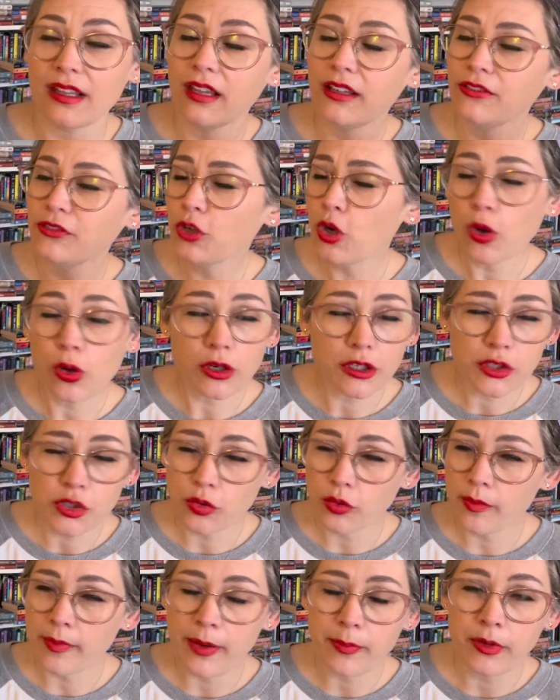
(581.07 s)
I of course
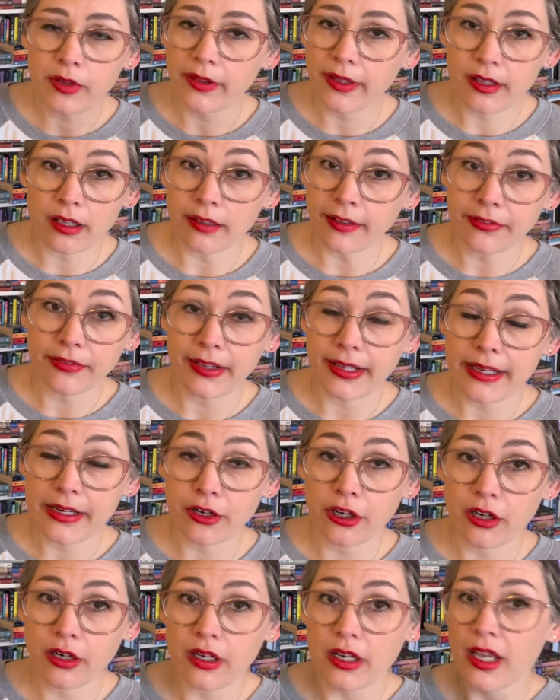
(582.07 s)
remember the
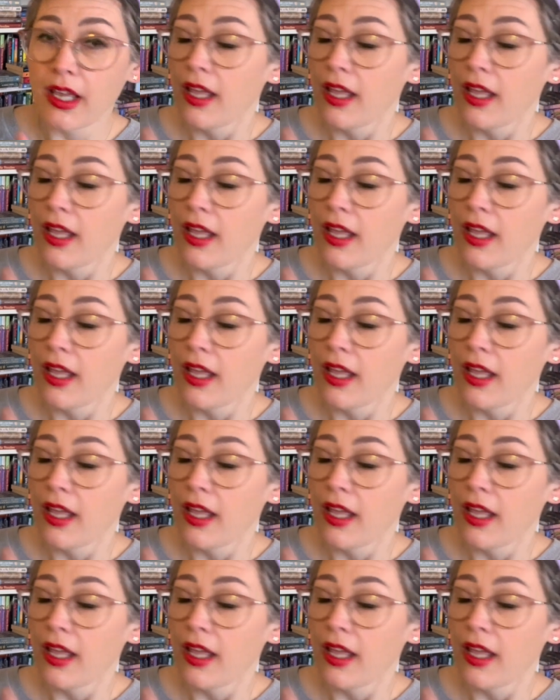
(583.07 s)
cliffhanger,